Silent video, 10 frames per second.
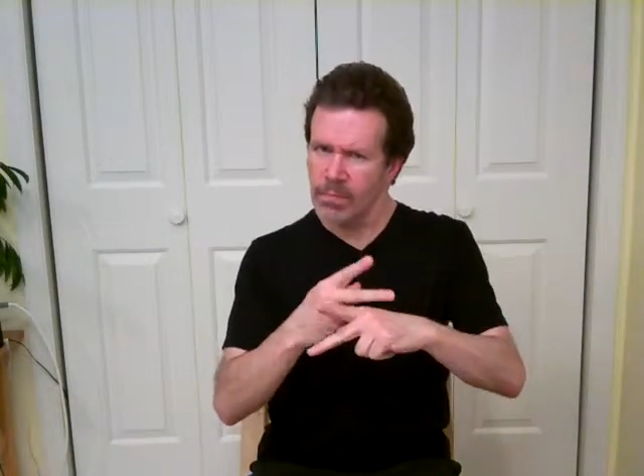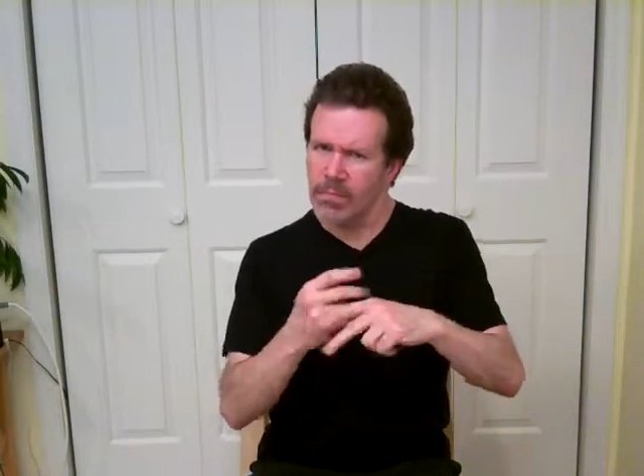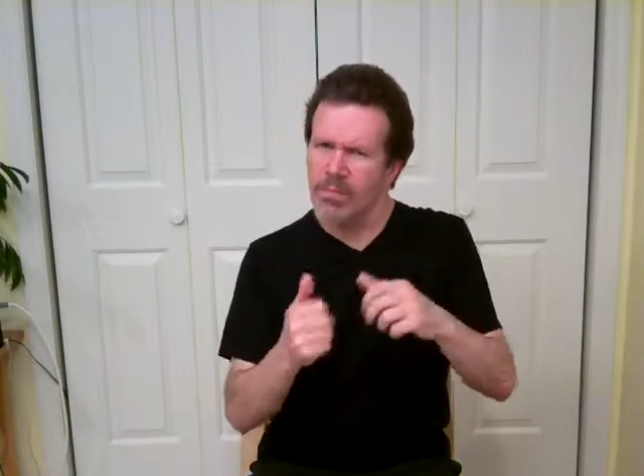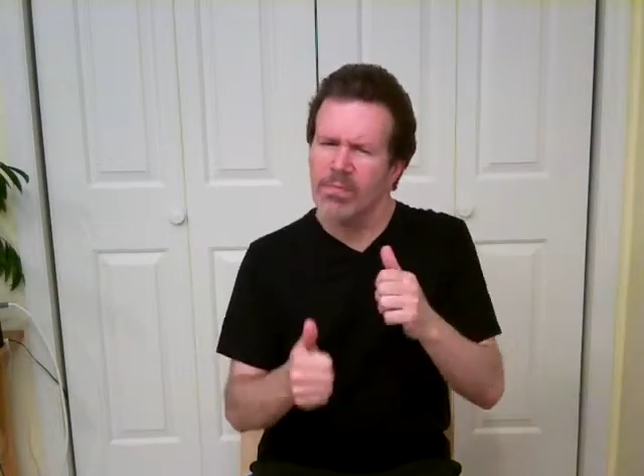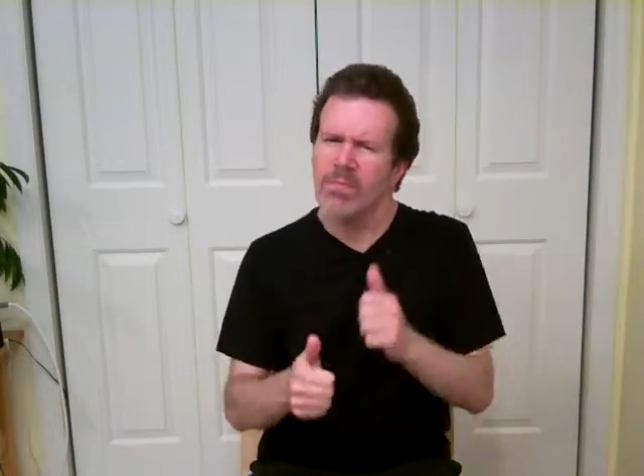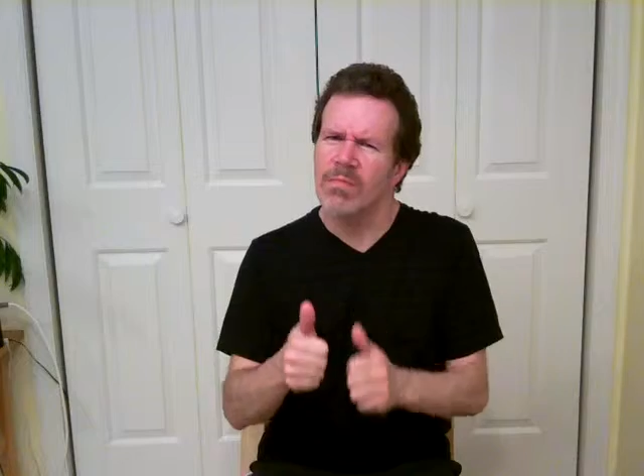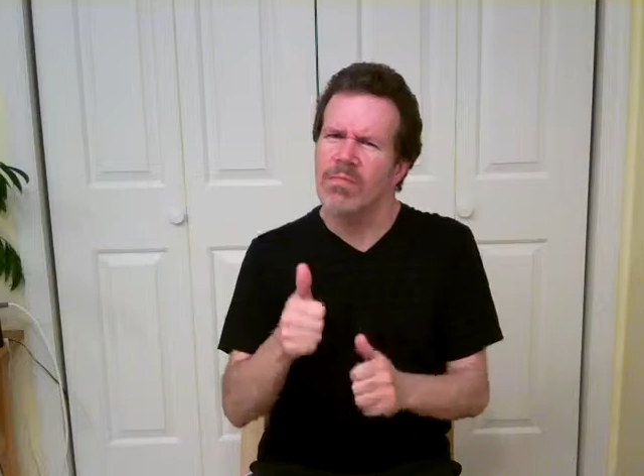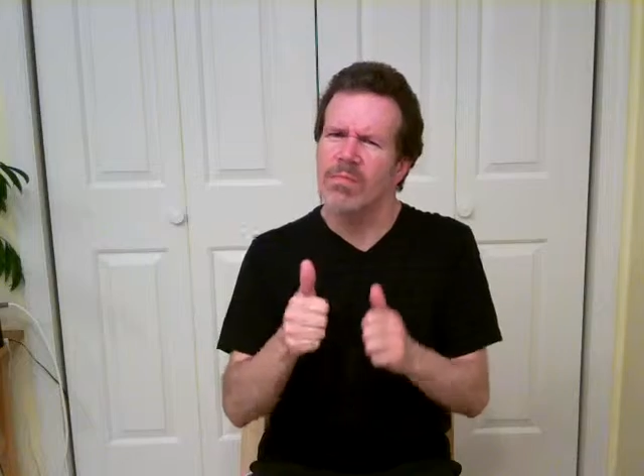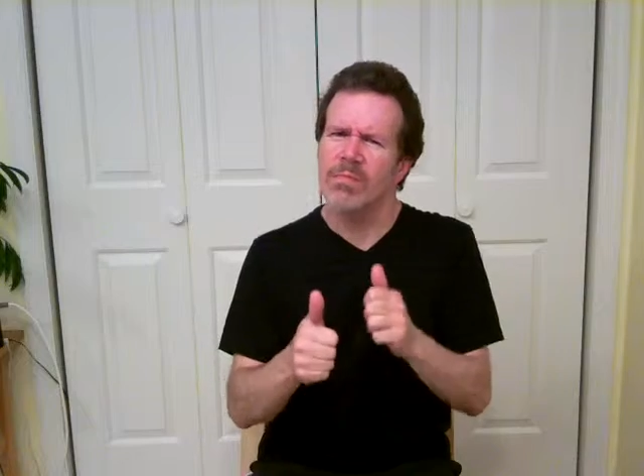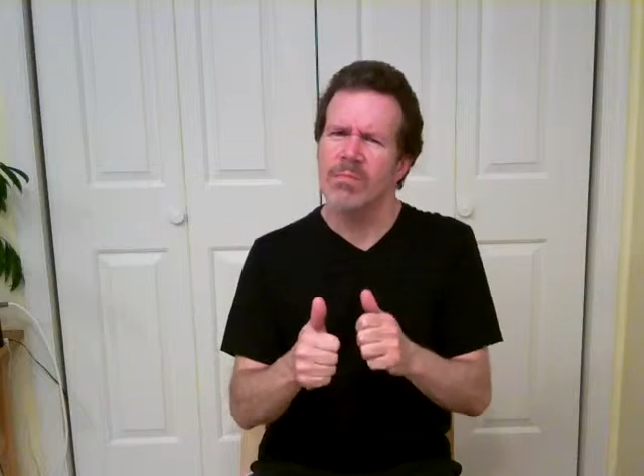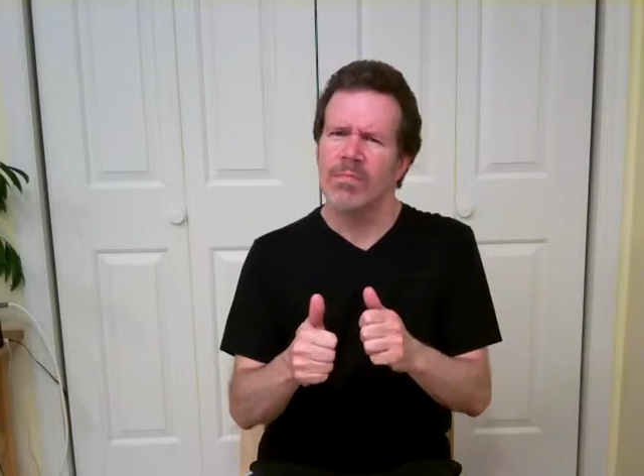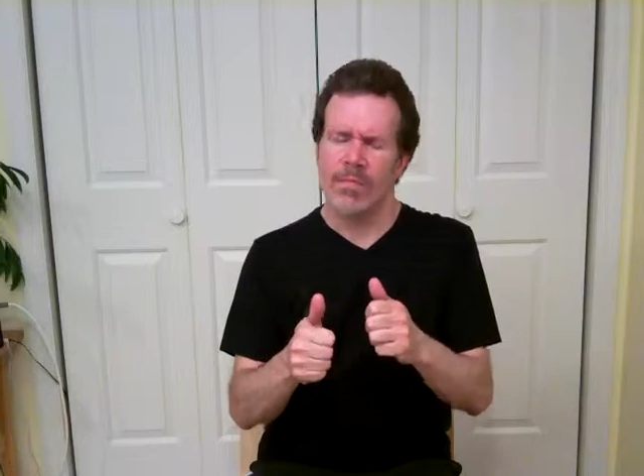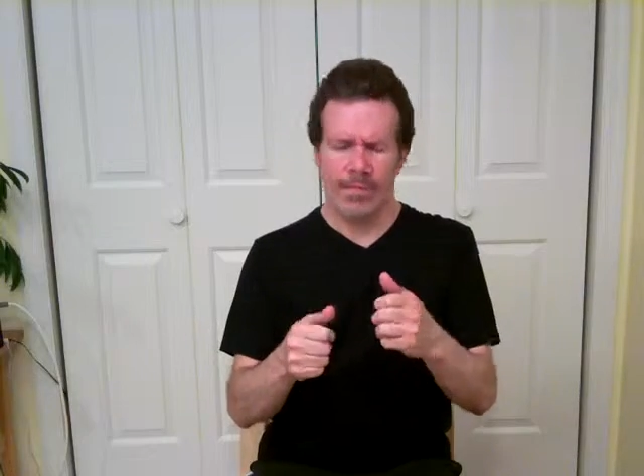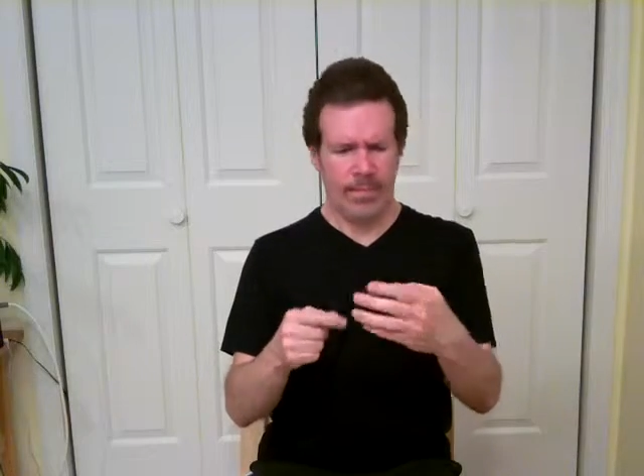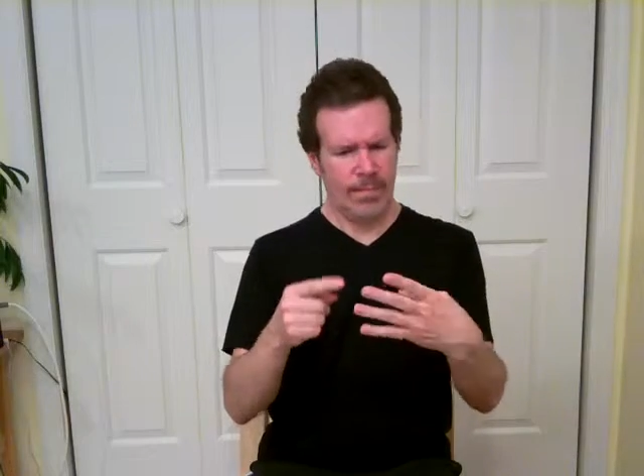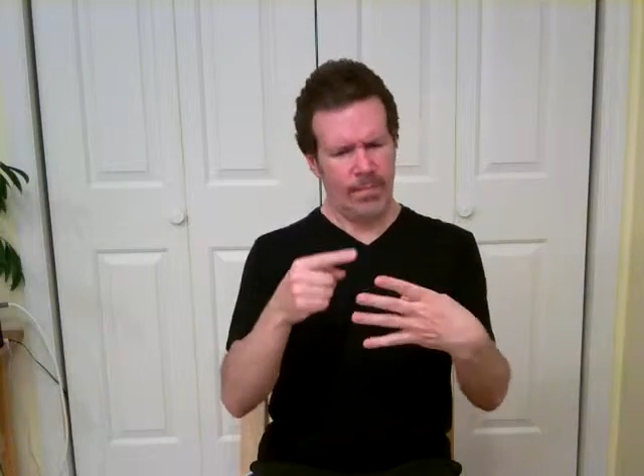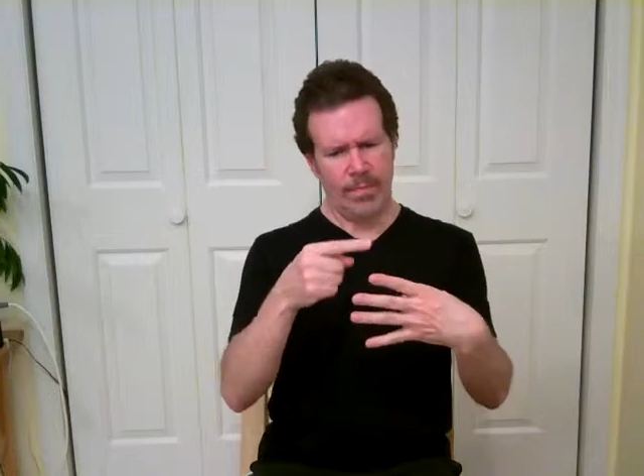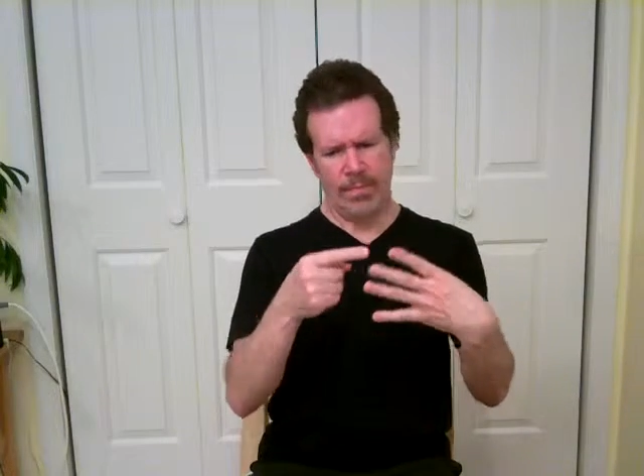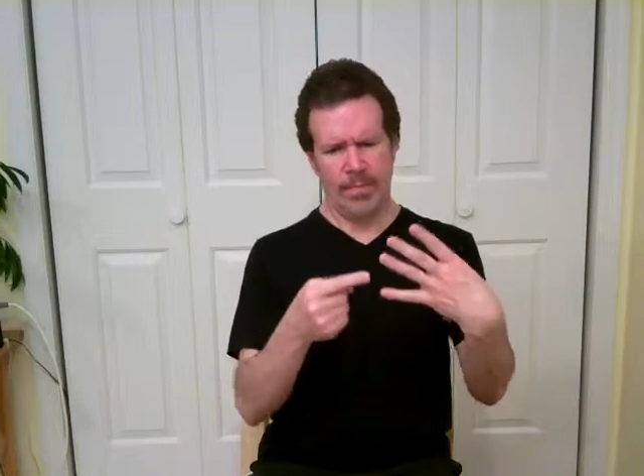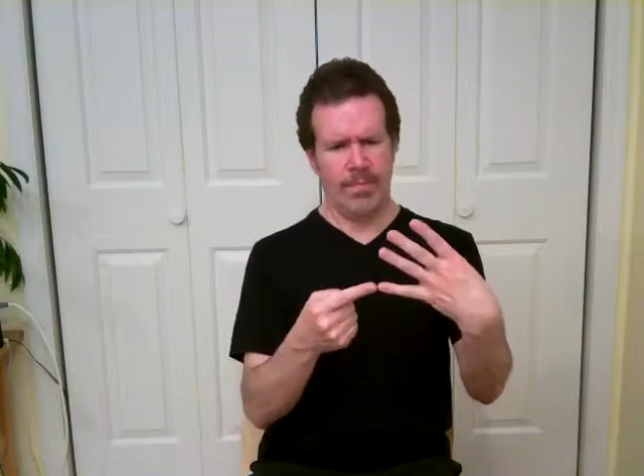B, person
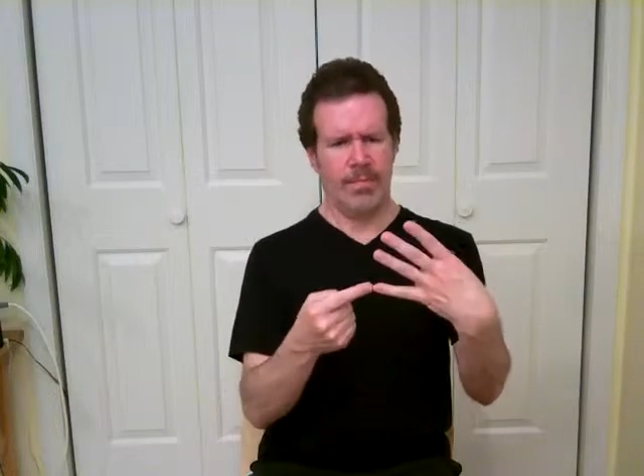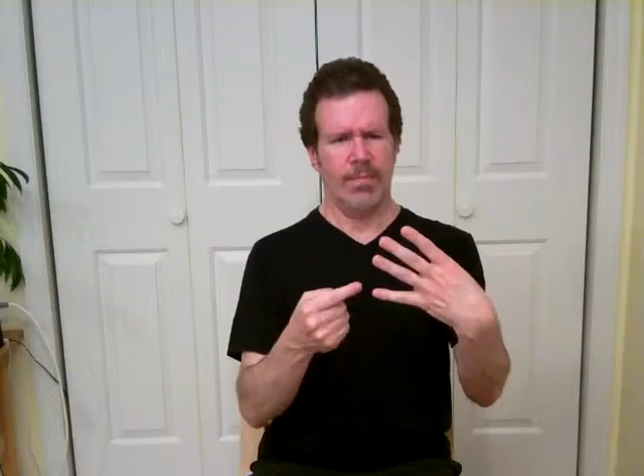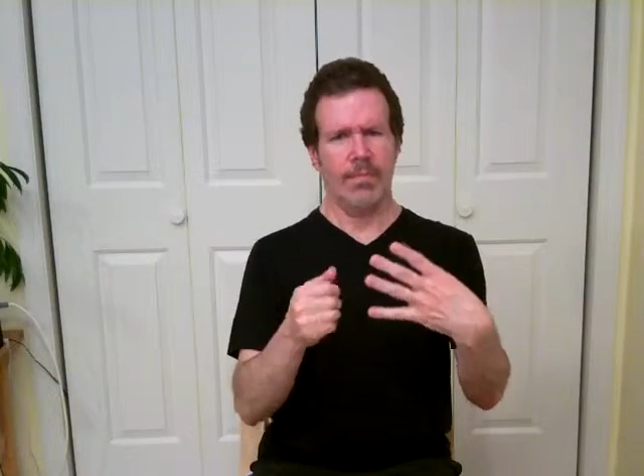versus self.